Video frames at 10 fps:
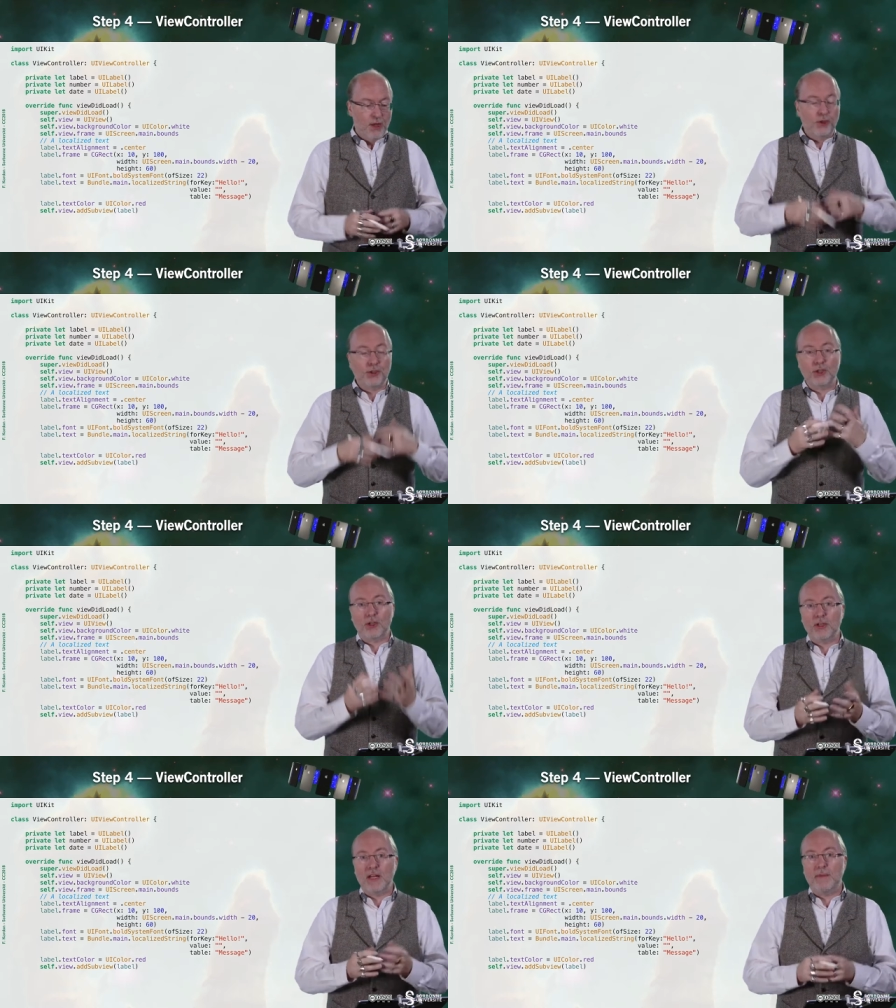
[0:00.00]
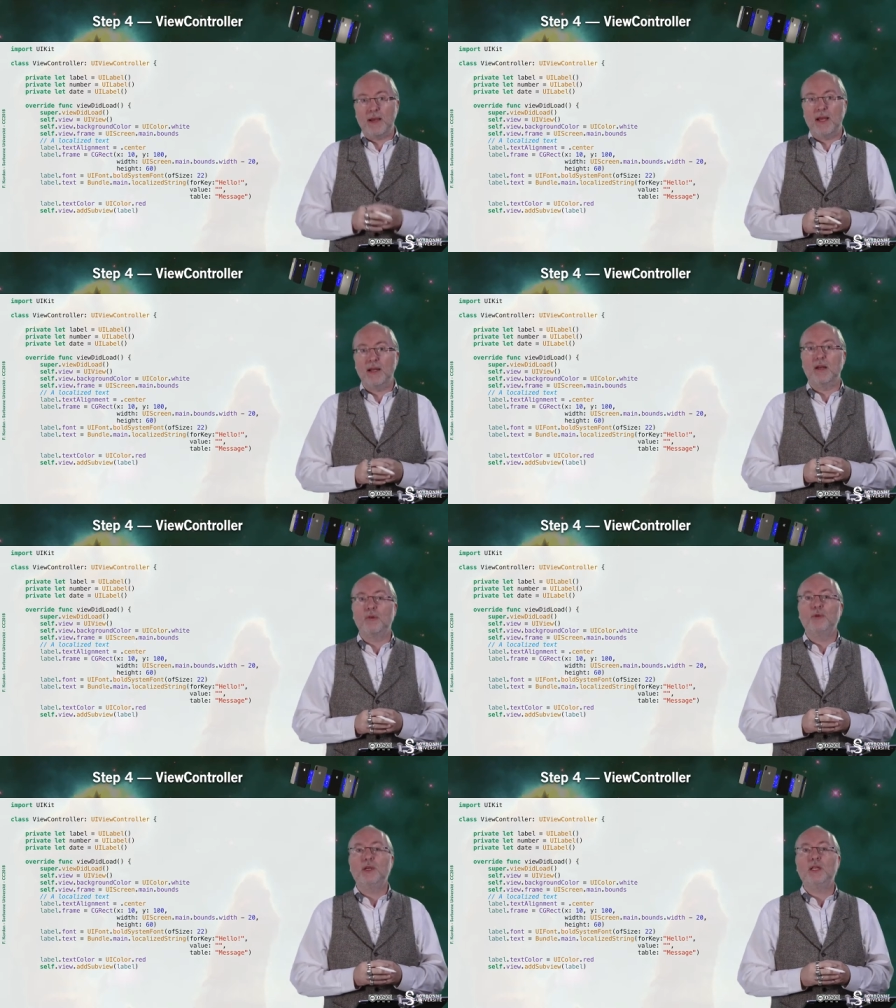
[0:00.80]
The second label
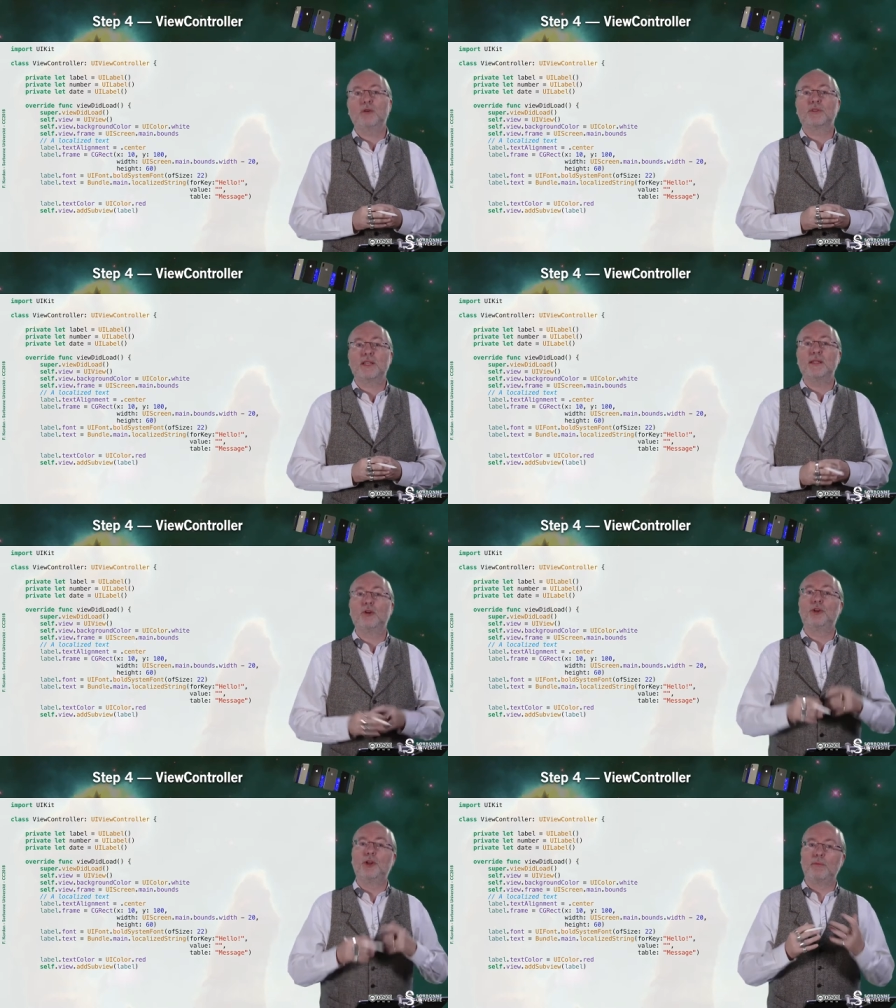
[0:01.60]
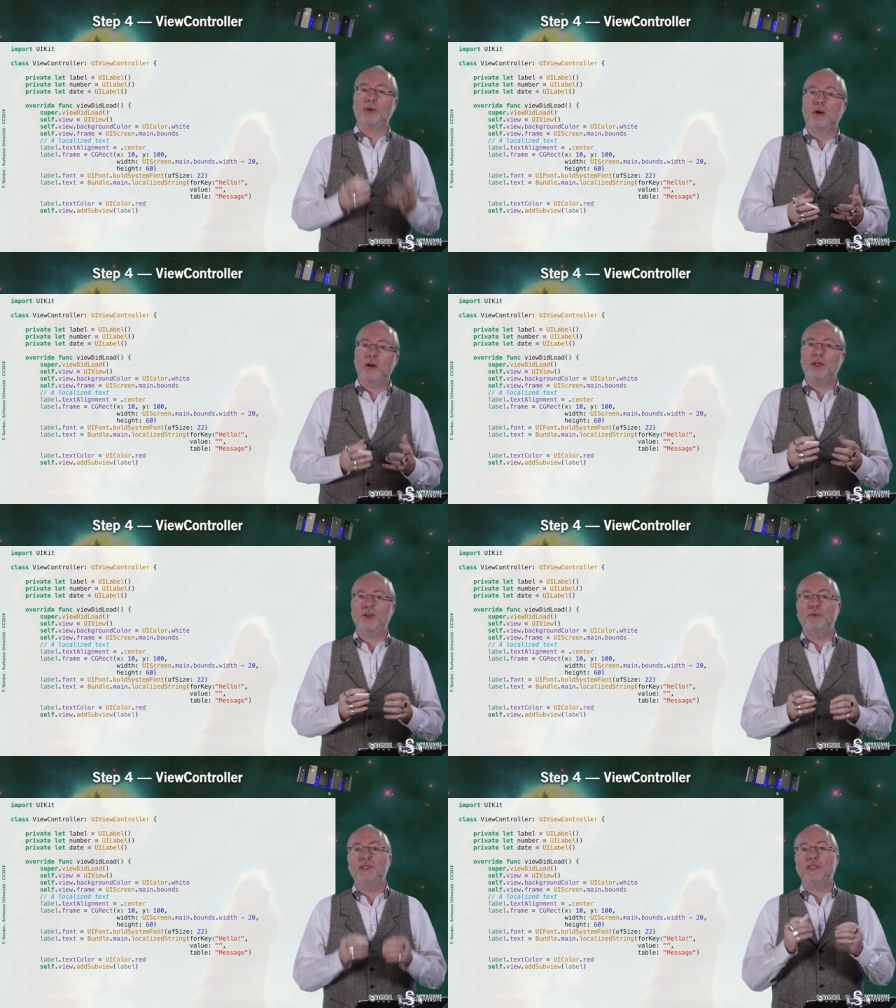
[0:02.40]
will contain a number, and
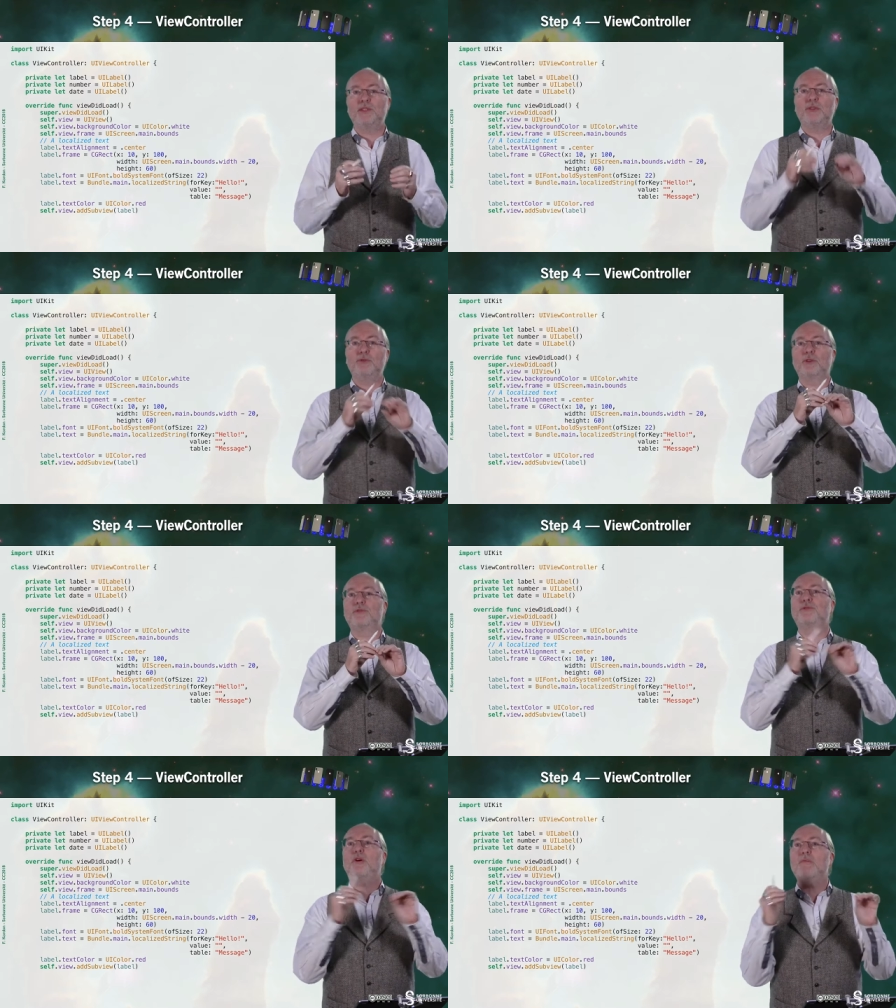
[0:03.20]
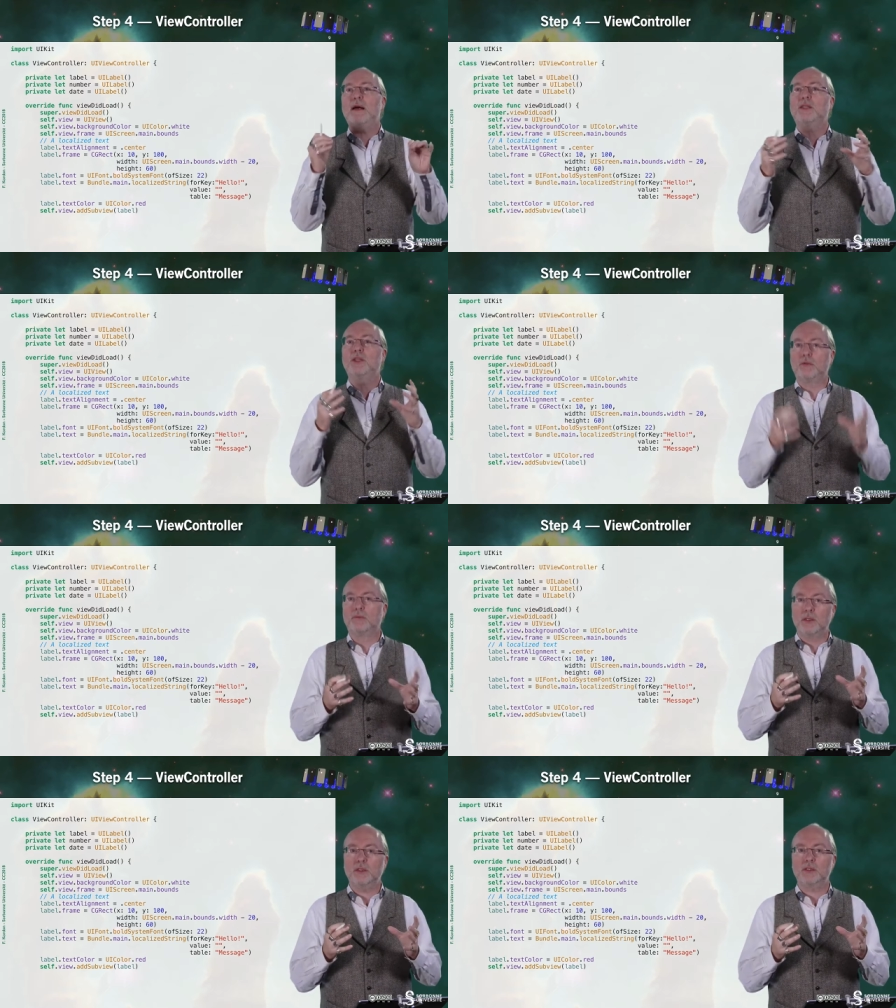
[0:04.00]
you will see that you can format
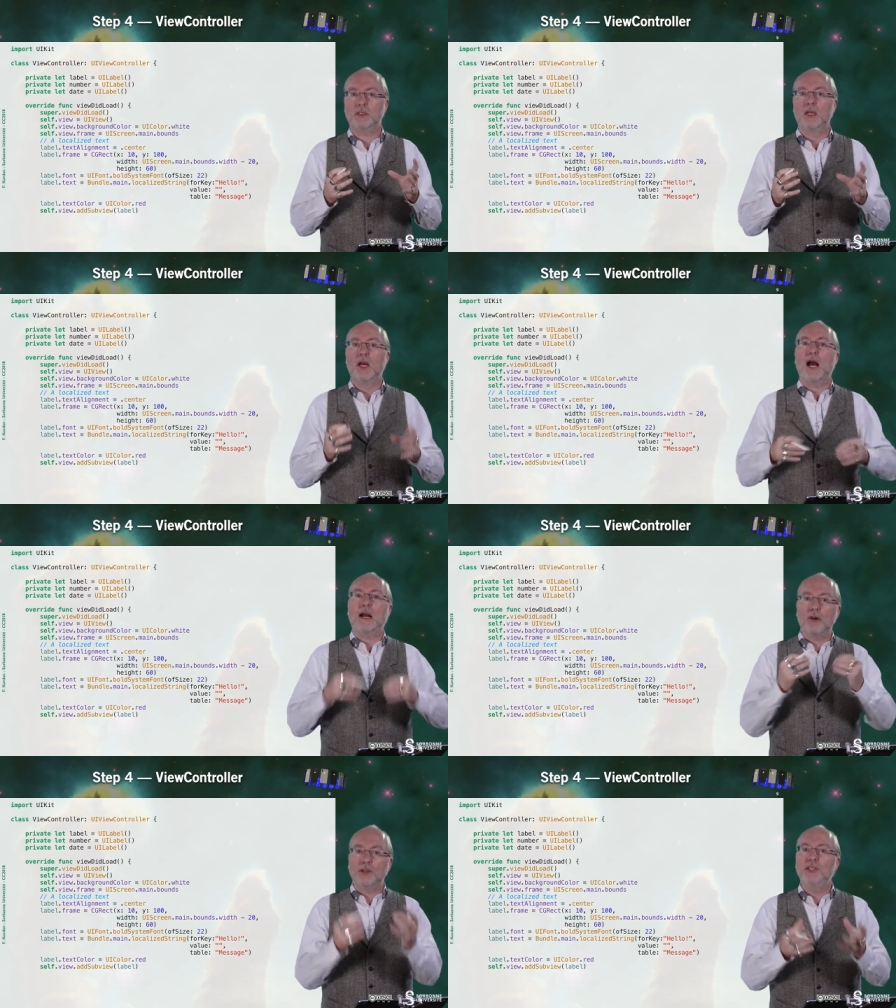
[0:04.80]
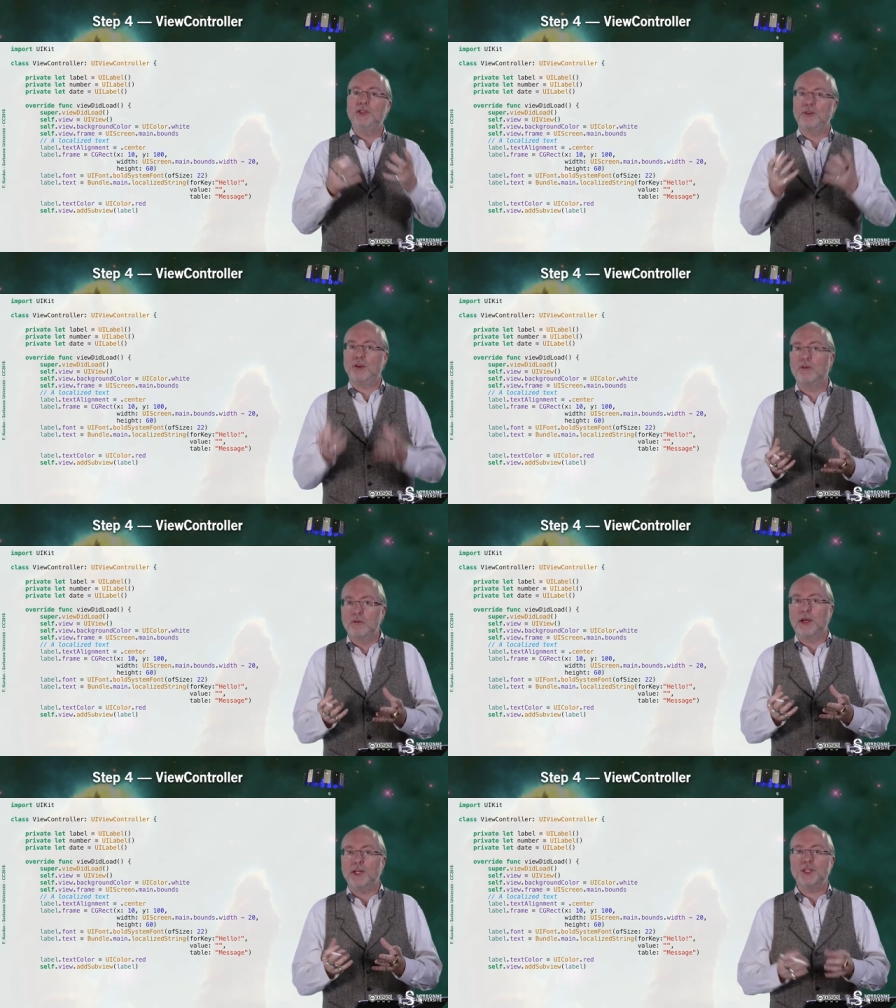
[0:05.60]
numbers according to the
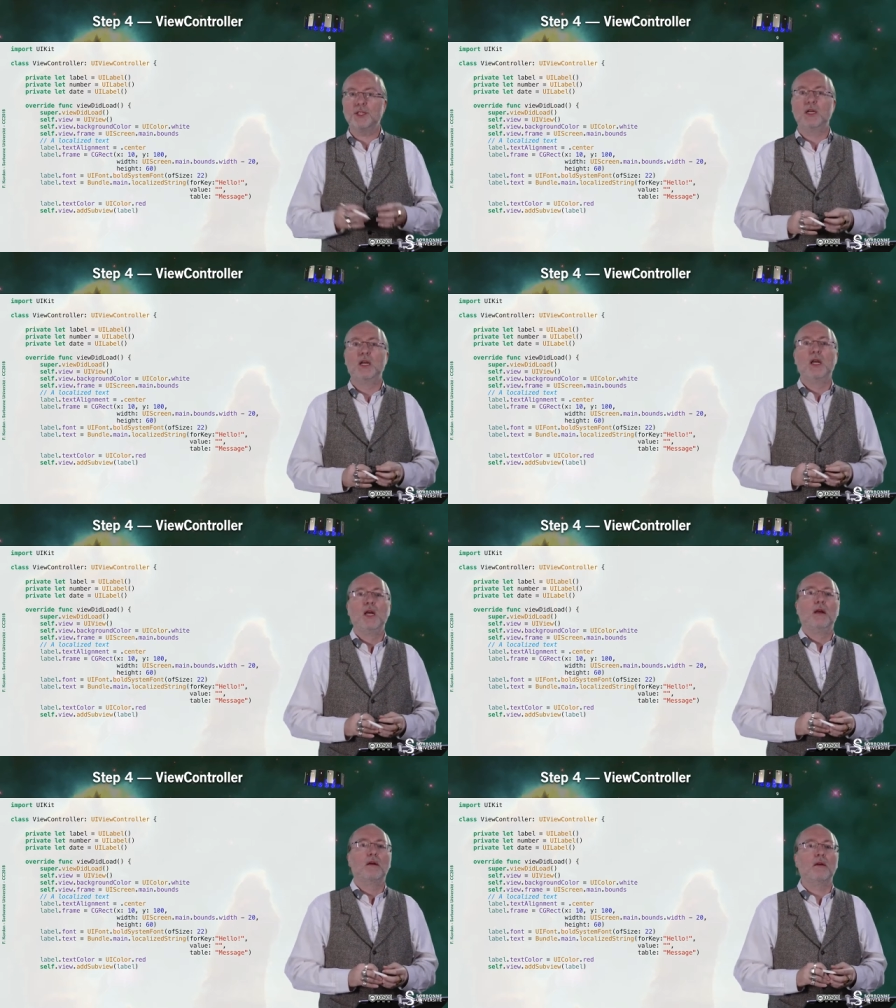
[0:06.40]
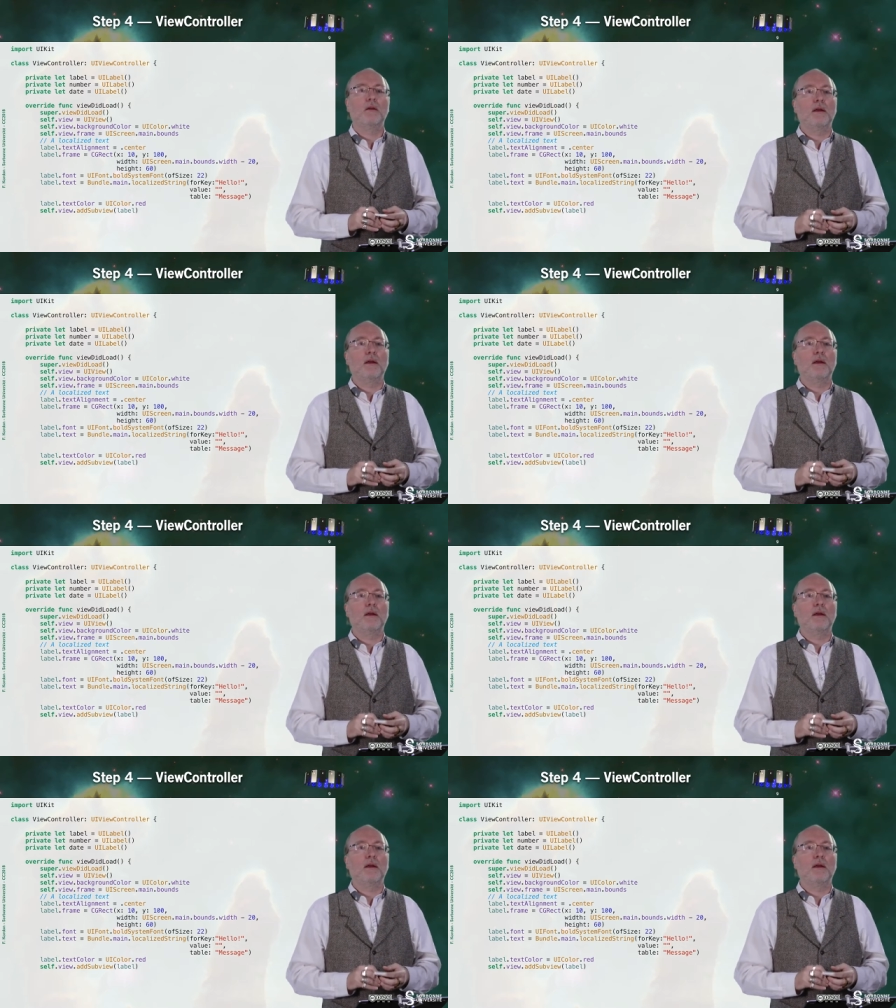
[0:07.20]
language. Uh,